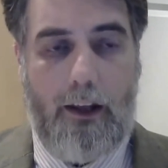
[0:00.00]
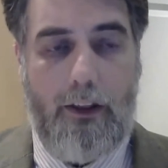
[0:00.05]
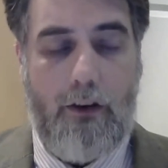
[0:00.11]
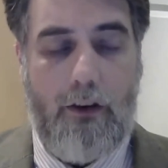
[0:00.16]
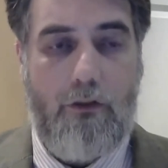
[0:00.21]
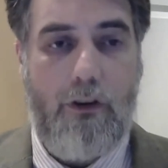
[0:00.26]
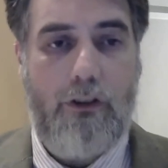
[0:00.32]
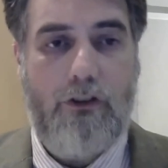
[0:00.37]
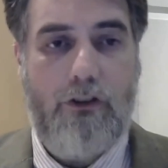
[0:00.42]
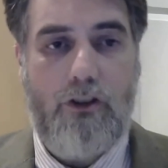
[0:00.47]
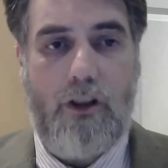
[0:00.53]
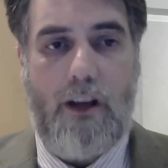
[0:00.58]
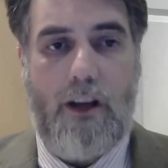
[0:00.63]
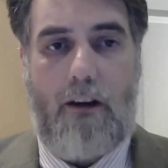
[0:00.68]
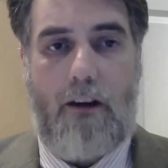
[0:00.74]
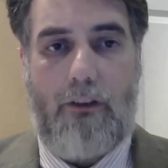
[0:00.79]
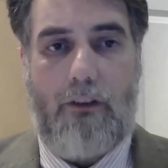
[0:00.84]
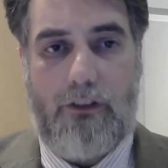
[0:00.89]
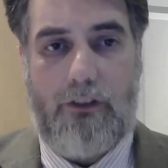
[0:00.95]
The Christian
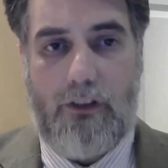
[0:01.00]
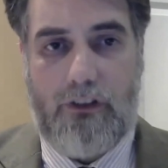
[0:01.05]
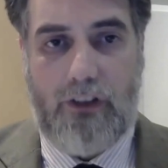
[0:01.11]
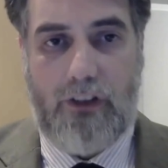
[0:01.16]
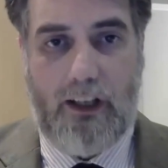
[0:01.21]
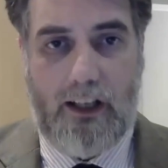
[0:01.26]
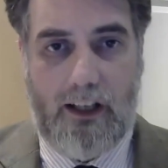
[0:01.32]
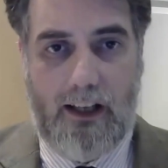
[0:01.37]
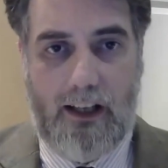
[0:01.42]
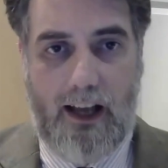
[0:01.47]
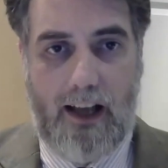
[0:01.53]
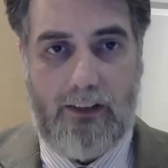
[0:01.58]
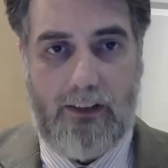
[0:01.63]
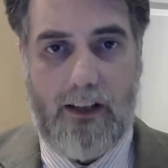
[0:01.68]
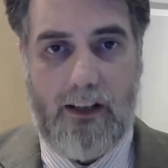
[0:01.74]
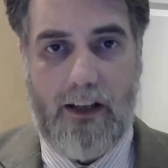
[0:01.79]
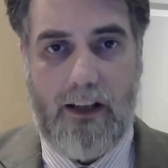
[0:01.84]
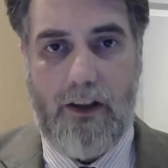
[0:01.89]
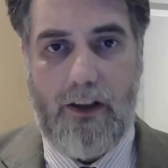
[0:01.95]
Aristotelian
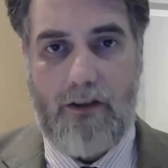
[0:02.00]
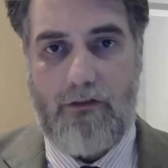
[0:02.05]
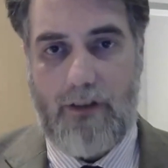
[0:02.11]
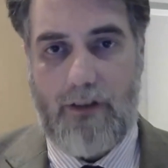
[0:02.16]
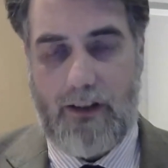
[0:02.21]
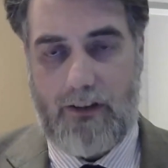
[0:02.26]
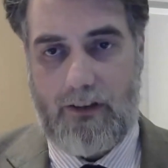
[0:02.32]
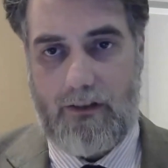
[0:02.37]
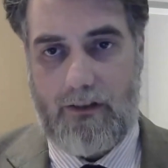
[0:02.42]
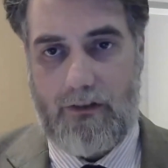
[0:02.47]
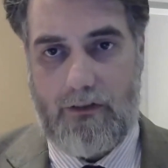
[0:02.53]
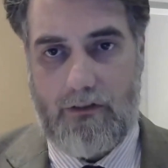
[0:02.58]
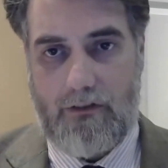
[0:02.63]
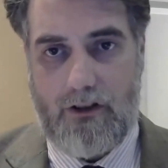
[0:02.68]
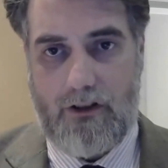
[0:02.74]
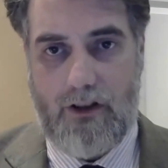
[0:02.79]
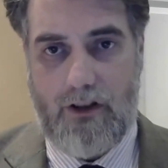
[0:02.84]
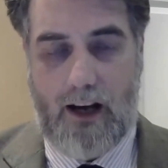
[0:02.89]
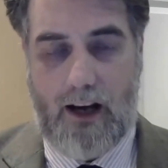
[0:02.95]
has another reason for
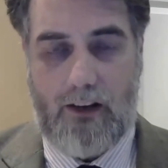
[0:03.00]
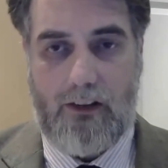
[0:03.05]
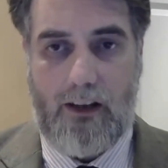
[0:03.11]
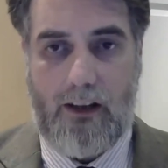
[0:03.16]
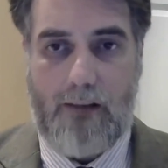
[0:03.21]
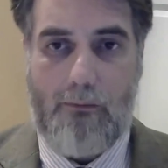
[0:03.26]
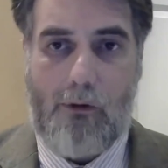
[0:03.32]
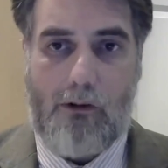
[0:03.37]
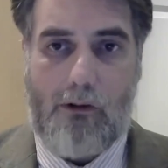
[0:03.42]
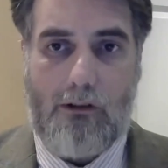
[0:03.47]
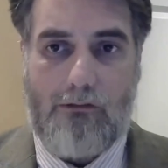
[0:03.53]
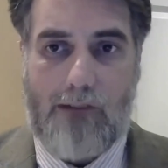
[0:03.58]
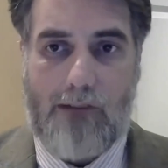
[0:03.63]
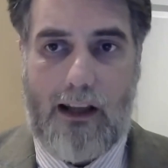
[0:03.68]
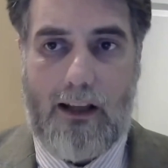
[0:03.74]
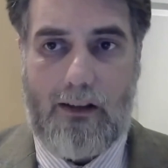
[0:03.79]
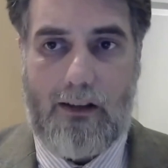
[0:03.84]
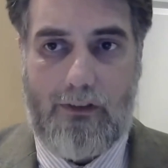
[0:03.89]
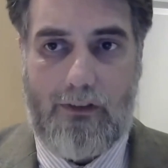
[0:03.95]
rejecting moral
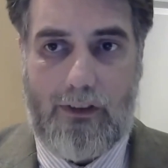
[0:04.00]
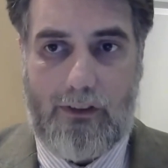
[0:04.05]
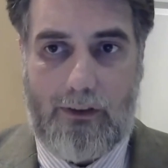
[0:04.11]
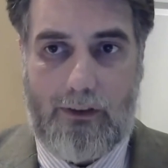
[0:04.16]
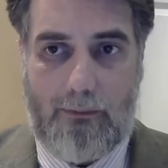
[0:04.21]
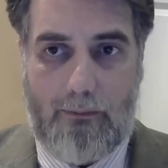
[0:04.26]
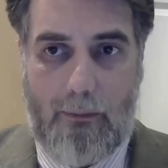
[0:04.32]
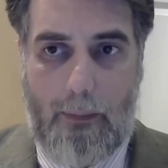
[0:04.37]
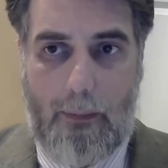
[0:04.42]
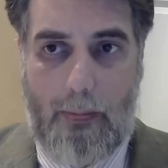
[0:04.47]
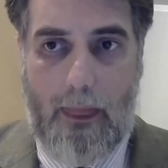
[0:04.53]
relativism.